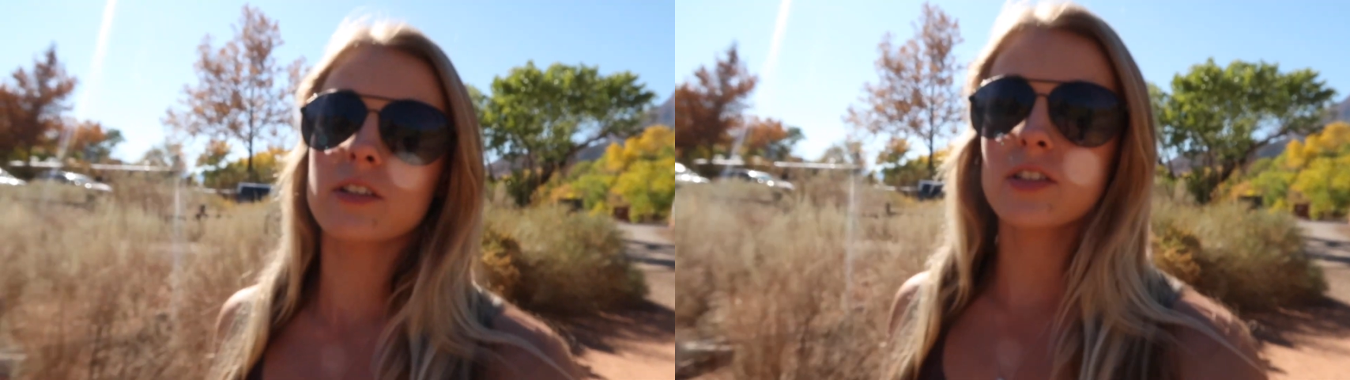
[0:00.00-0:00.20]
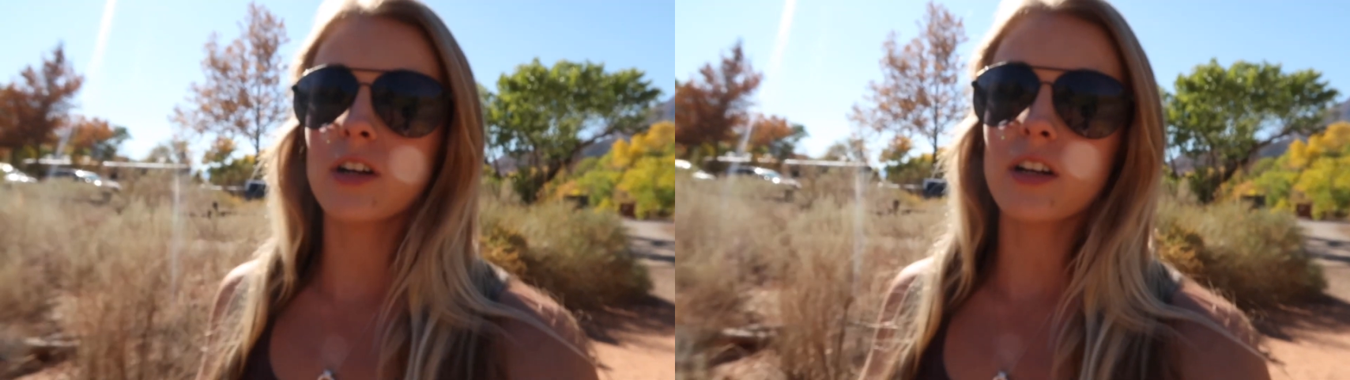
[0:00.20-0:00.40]

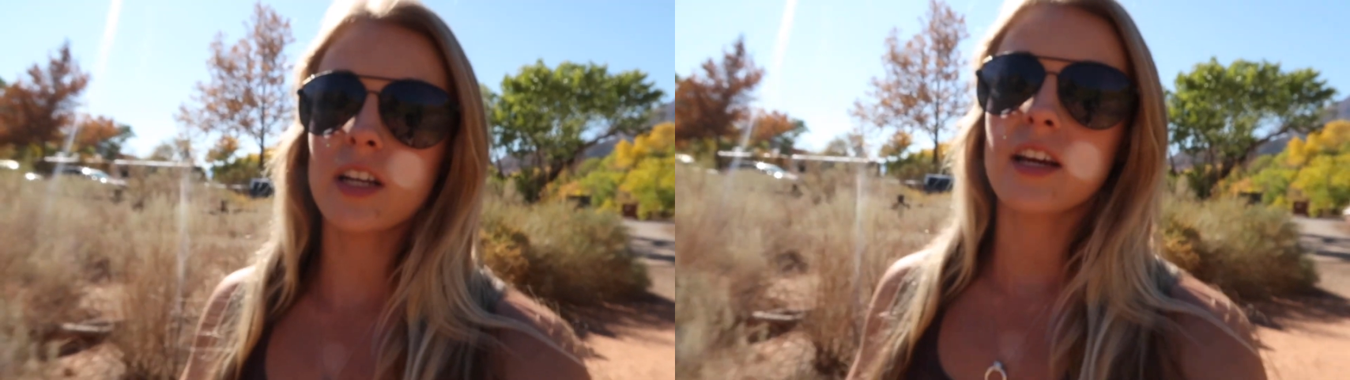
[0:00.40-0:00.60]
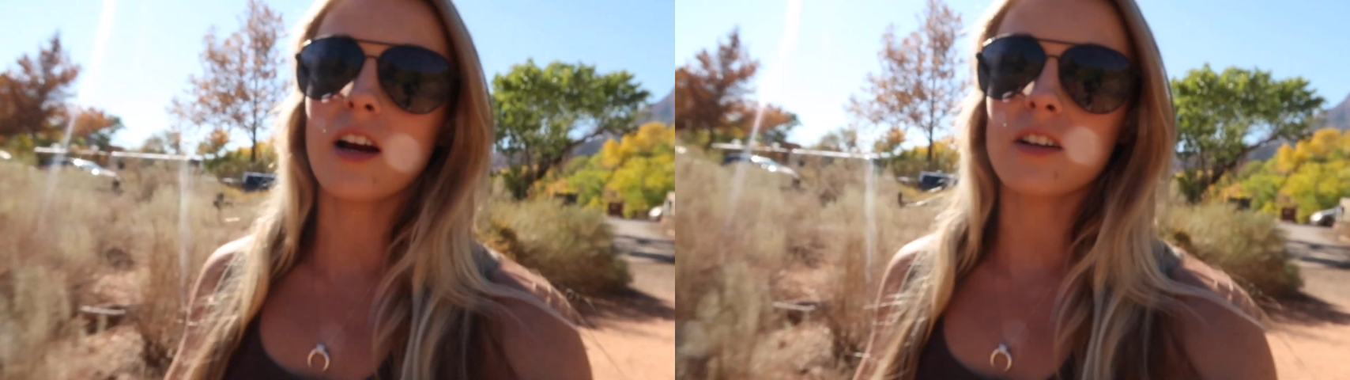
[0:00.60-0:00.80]

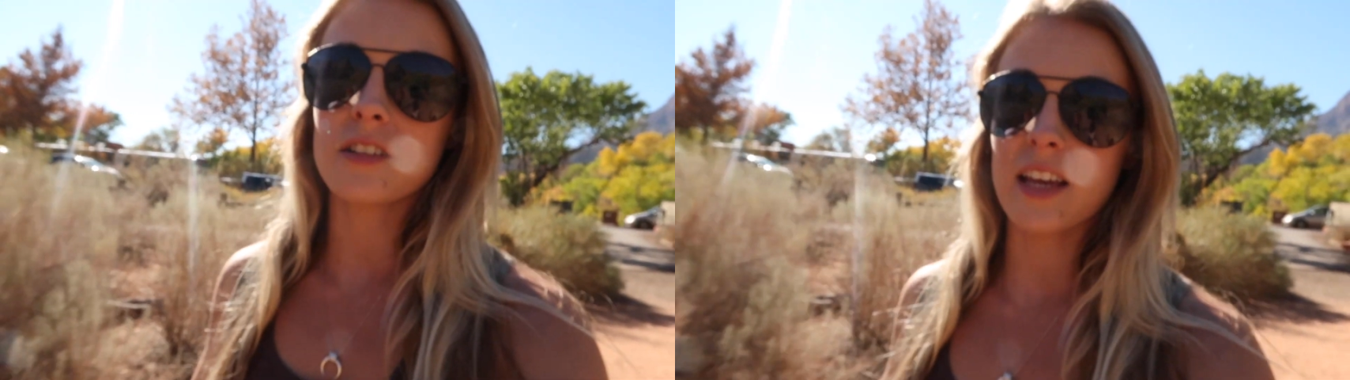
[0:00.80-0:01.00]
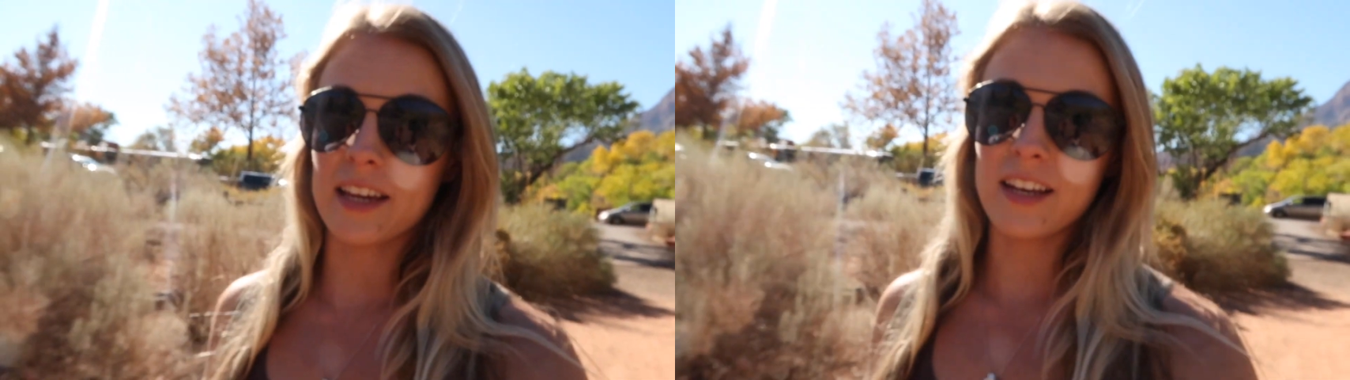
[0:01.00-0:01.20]
starting our
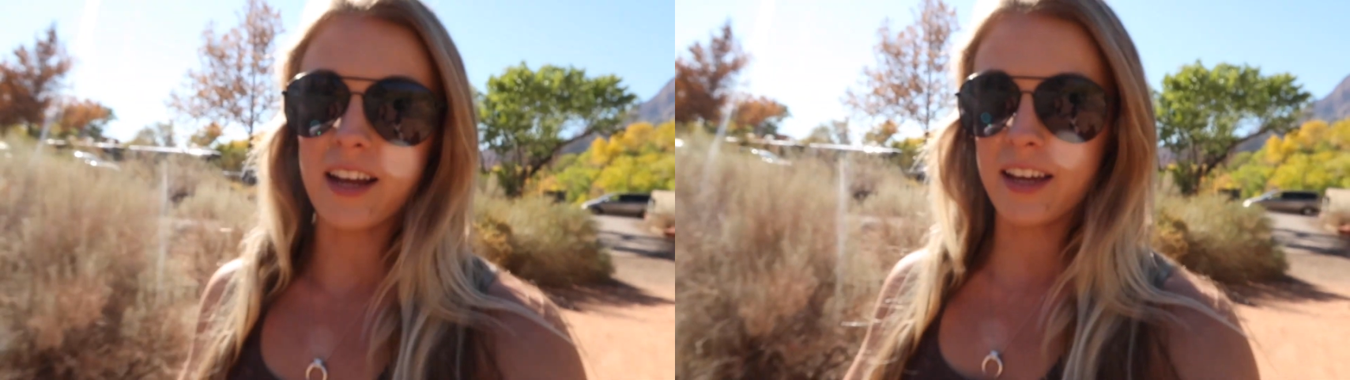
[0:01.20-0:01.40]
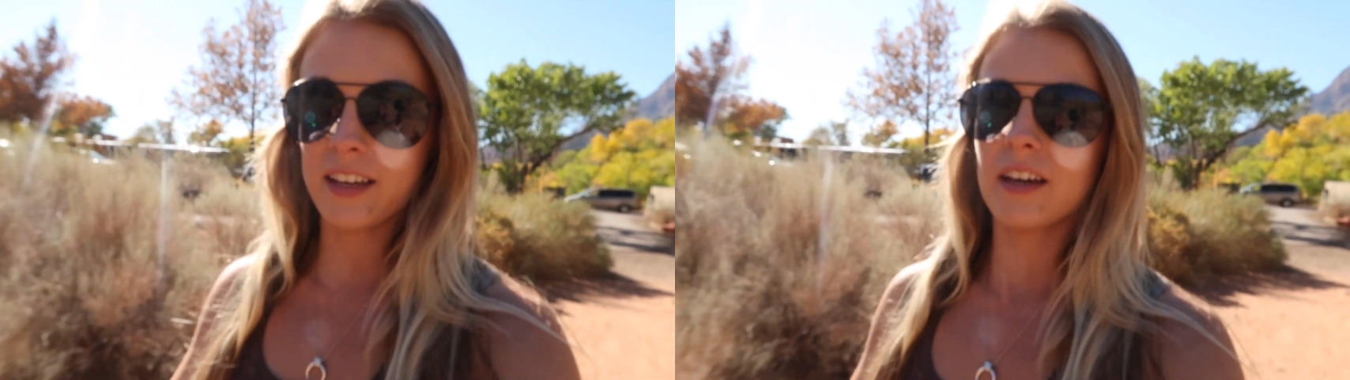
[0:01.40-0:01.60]
second
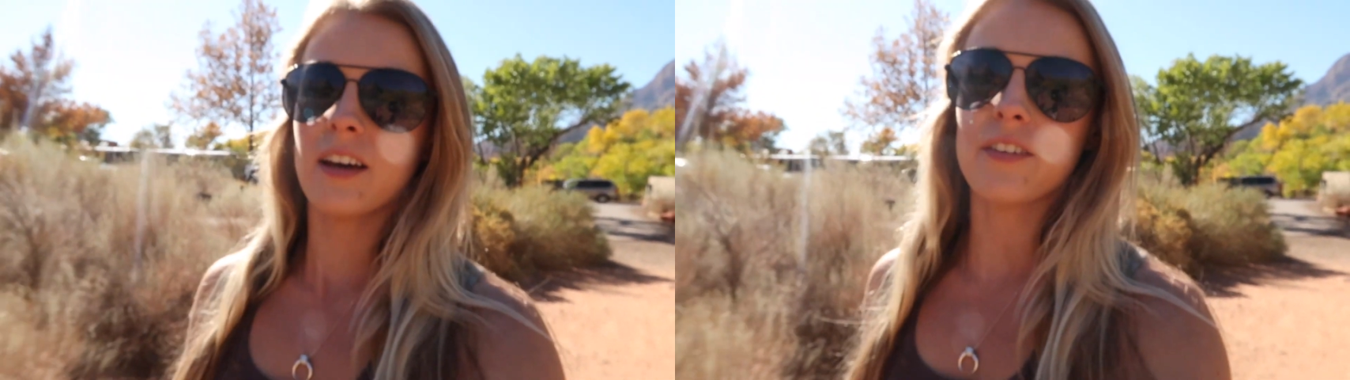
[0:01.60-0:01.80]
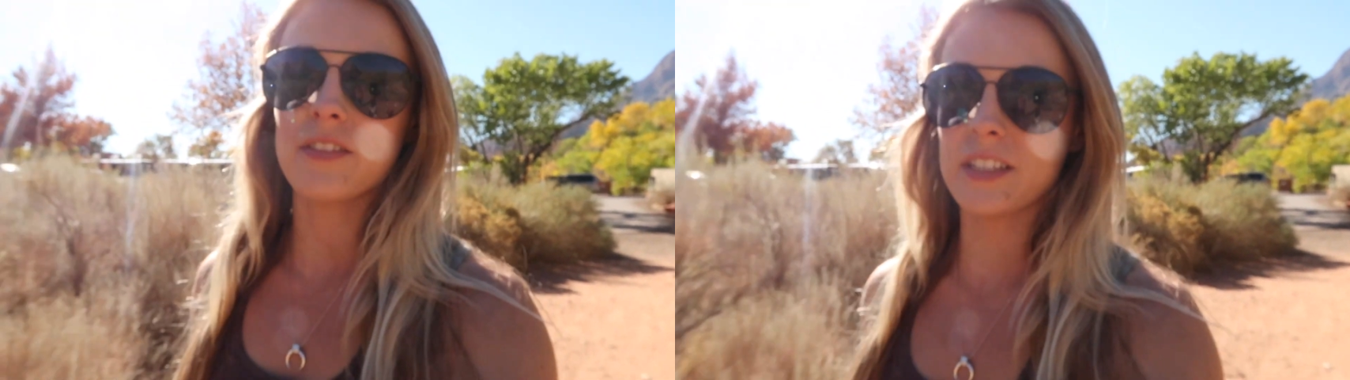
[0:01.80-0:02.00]
hike
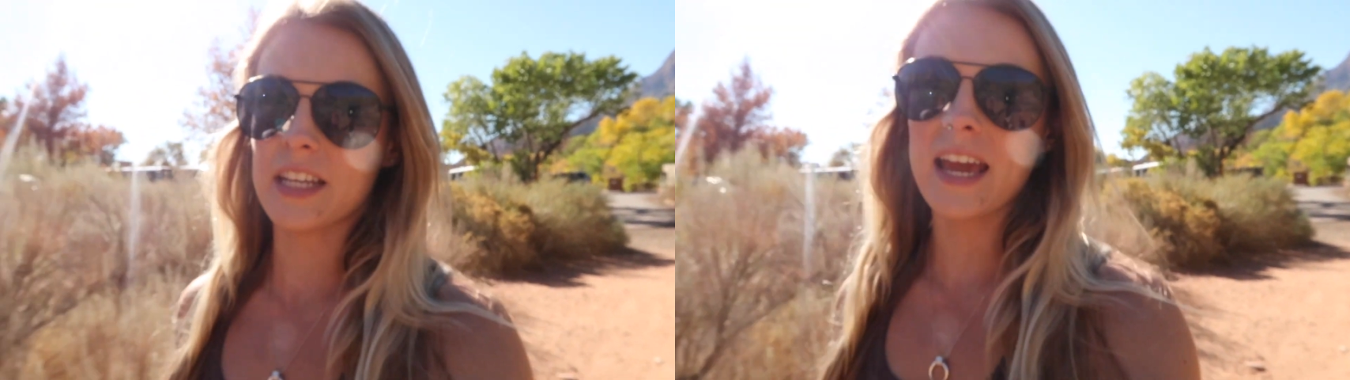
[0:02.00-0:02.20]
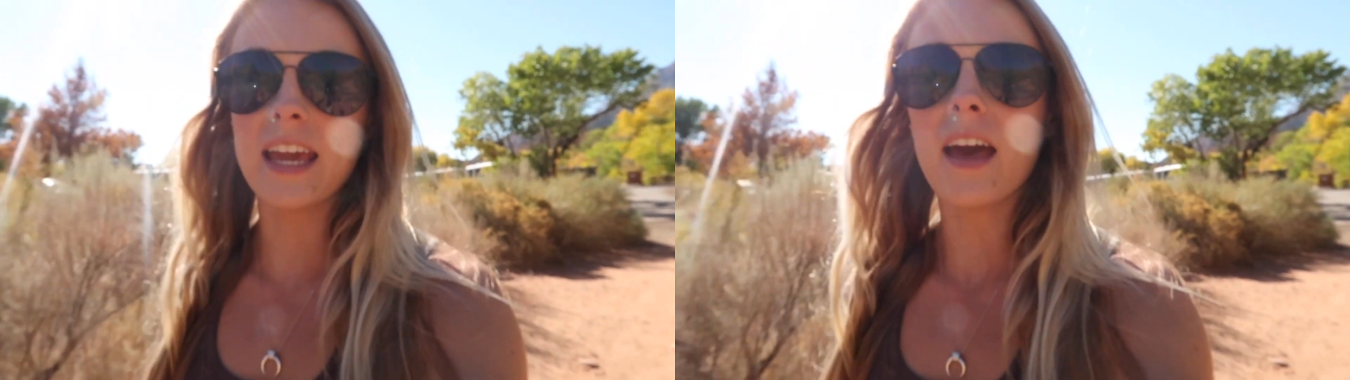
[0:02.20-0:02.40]
of the
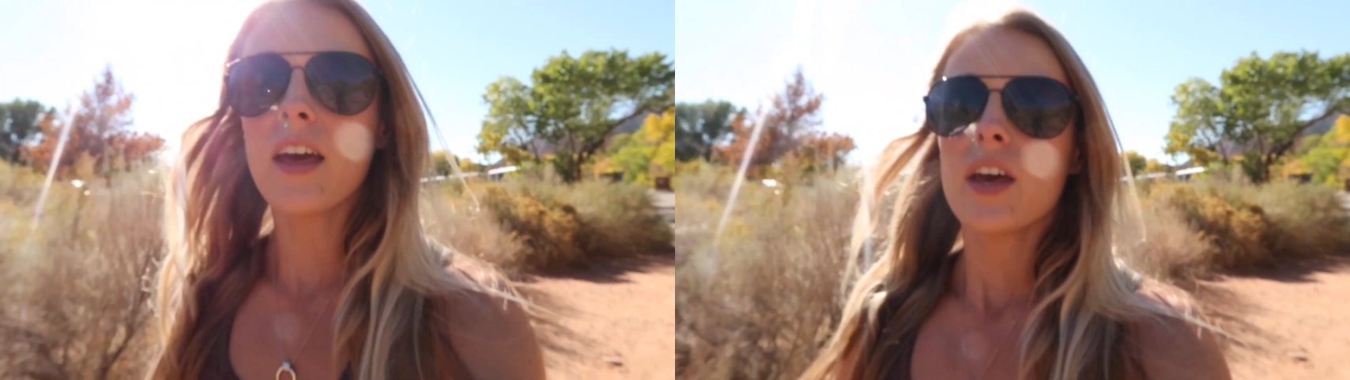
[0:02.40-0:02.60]
day.